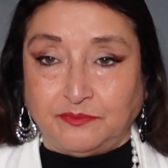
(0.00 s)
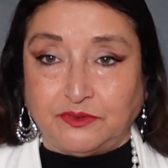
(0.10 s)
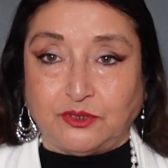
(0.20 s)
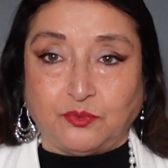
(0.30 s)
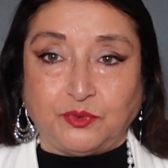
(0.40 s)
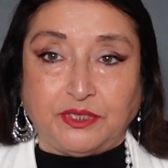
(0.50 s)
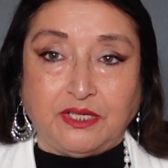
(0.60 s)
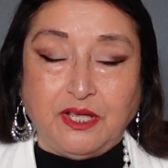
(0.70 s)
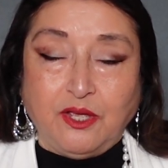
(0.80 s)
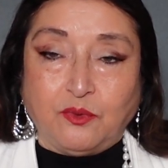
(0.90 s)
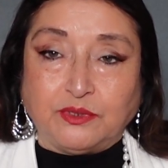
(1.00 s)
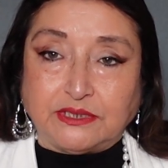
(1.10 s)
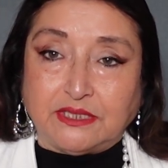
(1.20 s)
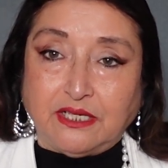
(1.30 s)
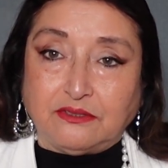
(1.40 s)
So we
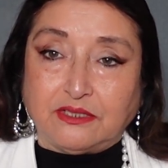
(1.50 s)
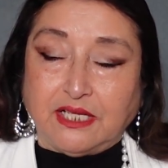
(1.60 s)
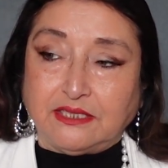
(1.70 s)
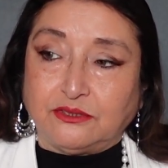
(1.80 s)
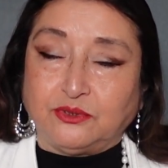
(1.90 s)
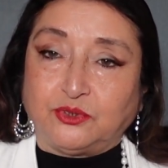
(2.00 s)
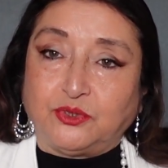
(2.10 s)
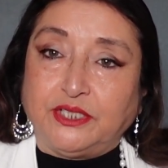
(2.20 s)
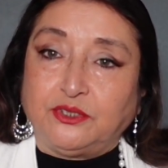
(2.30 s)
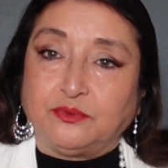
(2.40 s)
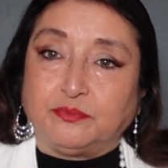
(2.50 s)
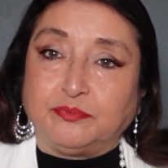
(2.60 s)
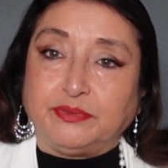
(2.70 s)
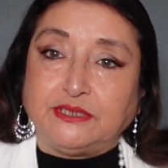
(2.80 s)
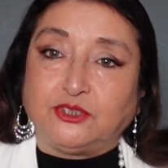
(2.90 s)
started like to try to
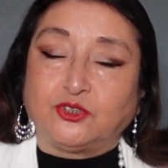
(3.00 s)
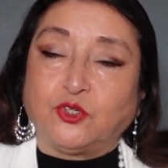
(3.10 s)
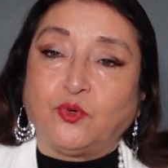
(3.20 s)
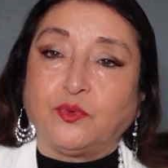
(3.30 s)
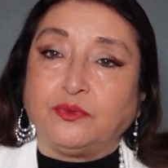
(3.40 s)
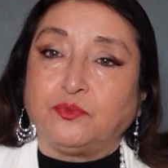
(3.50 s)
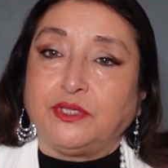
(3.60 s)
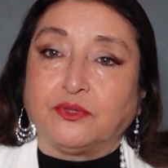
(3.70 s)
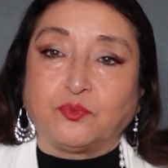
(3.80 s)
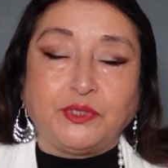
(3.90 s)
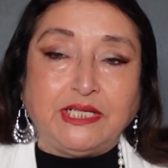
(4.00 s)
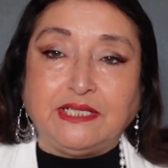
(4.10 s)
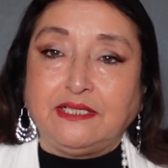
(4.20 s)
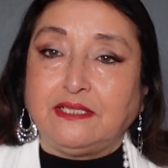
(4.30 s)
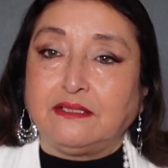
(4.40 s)
be strong when we are
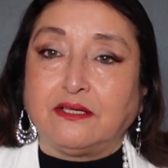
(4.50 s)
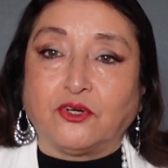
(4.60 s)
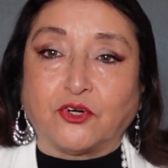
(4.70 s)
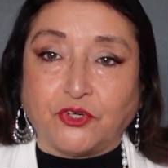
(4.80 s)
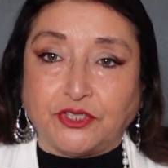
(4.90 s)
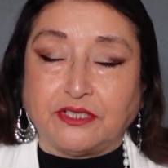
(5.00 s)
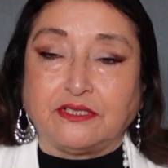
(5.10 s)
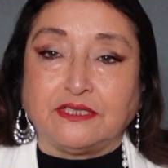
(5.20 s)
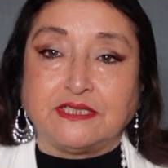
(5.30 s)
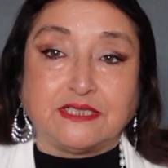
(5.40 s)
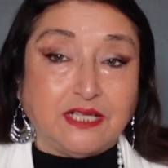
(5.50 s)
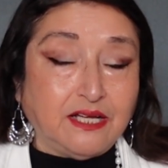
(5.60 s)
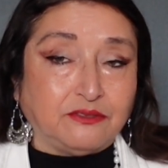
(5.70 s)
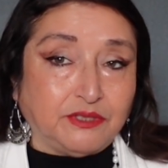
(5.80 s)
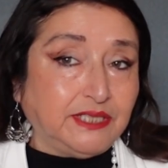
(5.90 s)
really hurting
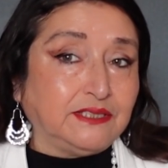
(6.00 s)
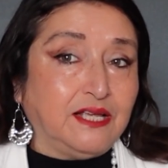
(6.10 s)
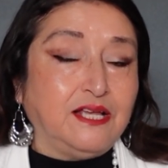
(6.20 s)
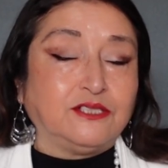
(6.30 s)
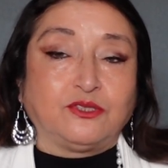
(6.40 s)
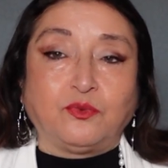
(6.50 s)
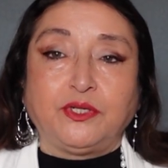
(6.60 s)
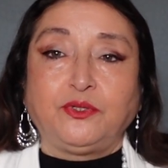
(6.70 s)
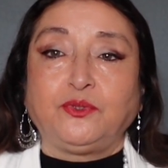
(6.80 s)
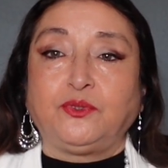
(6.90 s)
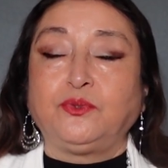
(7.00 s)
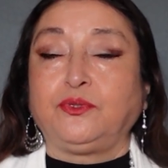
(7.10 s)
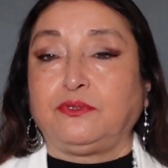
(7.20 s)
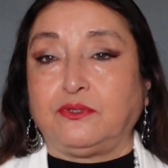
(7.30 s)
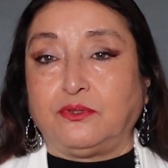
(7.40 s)
inside, right? So what do?
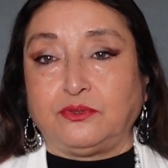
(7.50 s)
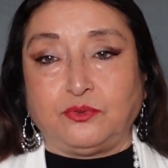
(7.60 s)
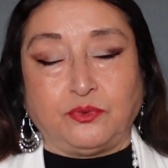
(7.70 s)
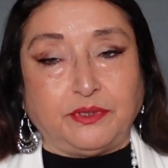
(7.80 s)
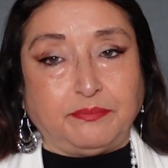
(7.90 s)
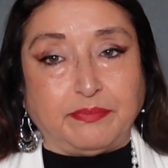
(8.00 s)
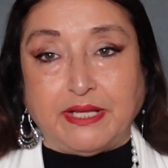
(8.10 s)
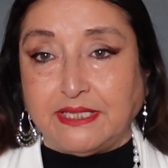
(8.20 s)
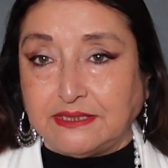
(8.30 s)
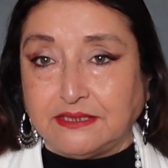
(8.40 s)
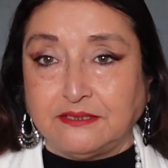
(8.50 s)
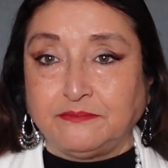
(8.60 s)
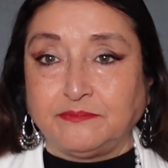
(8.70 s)
You go to a place